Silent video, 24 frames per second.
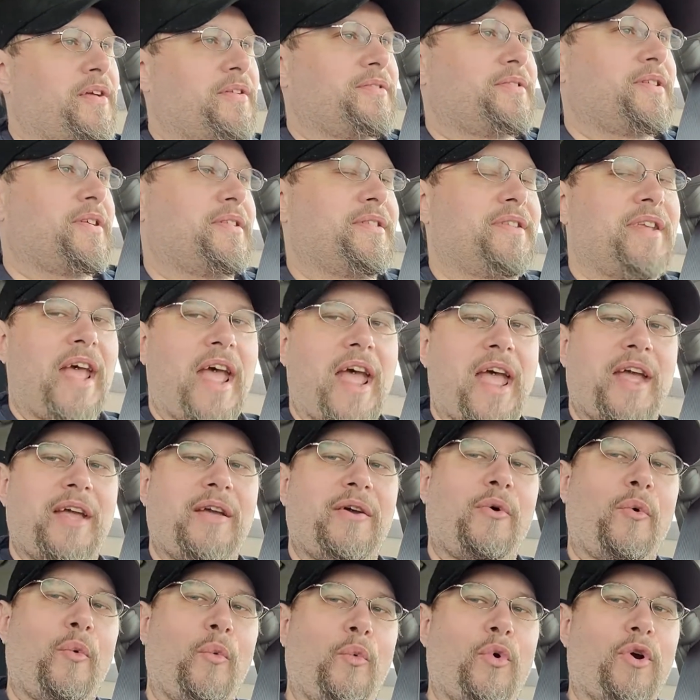Today
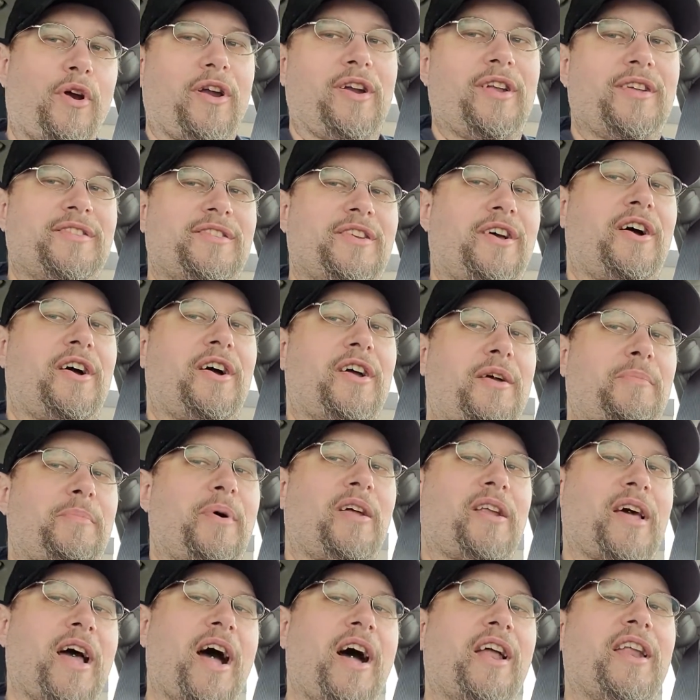we're going to talk
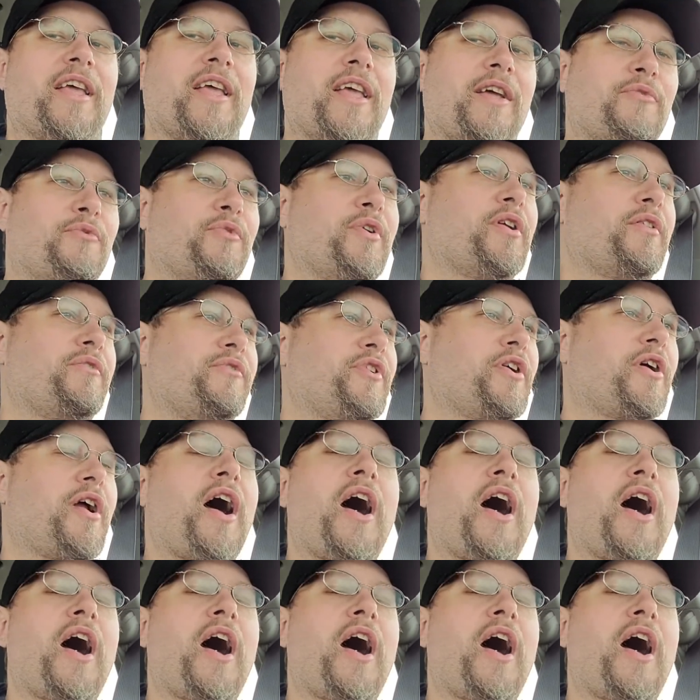about how to get rid of your